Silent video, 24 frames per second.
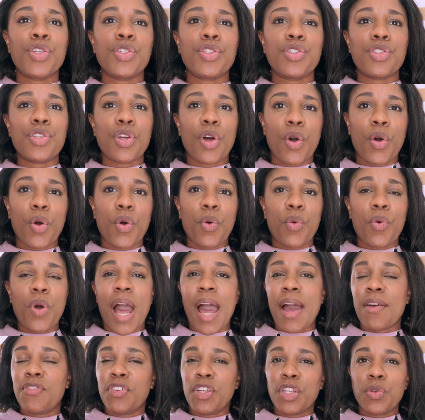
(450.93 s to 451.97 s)
So
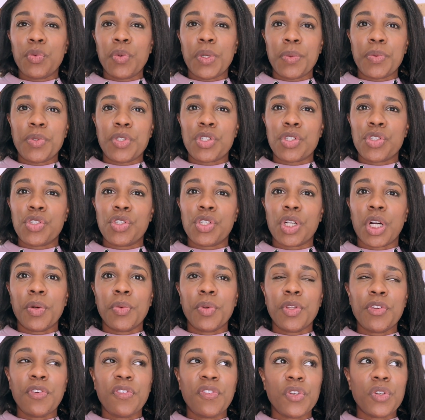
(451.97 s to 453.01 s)
I figured we would just start
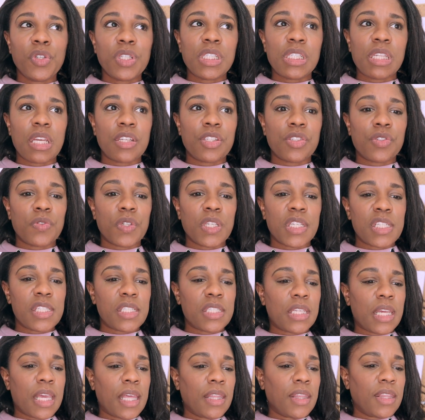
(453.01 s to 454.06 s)
with a few
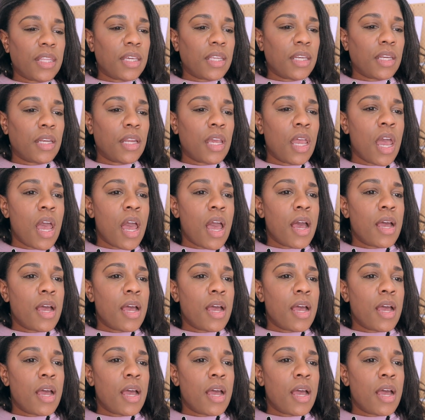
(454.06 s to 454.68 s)
accessories and then